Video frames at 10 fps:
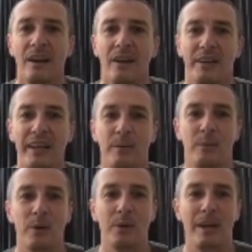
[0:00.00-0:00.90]
Okay,
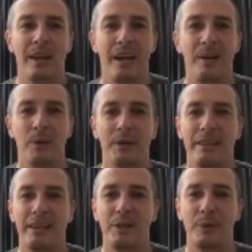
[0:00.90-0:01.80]
one
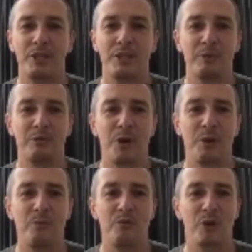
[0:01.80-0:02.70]
other question before I
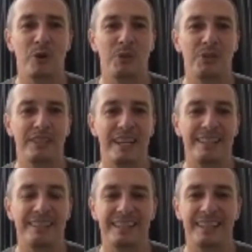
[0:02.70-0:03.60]
move on with the
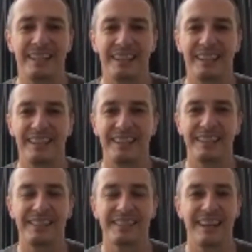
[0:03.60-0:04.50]
next
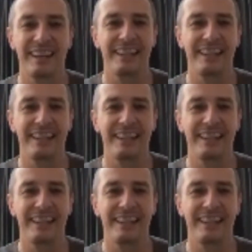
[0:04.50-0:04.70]
slide.